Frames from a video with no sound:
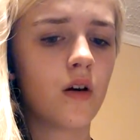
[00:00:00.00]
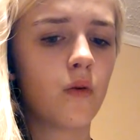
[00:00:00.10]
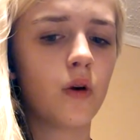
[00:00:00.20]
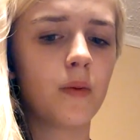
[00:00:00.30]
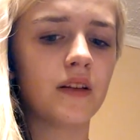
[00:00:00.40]

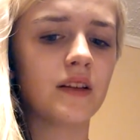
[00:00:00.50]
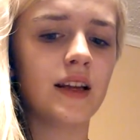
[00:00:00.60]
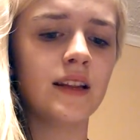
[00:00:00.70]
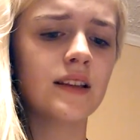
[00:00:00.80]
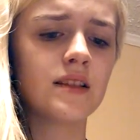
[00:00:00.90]
What about the
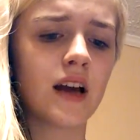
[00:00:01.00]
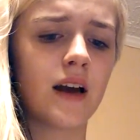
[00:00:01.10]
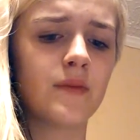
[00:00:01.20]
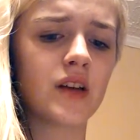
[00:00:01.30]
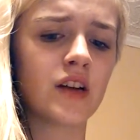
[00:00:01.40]
endless
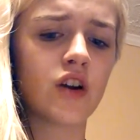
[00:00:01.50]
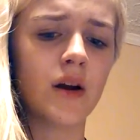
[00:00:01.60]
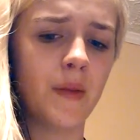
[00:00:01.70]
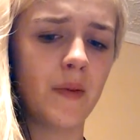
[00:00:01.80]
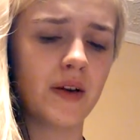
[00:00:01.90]
times I
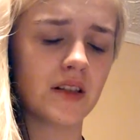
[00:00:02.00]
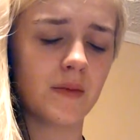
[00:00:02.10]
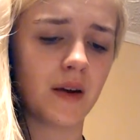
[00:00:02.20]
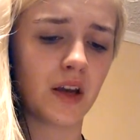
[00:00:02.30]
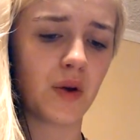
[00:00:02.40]
tried my best
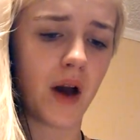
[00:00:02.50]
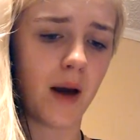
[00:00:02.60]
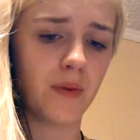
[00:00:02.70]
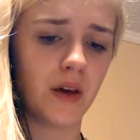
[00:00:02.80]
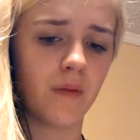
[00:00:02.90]
to make you
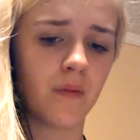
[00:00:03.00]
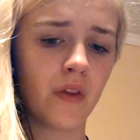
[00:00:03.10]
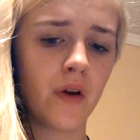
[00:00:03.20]
happy,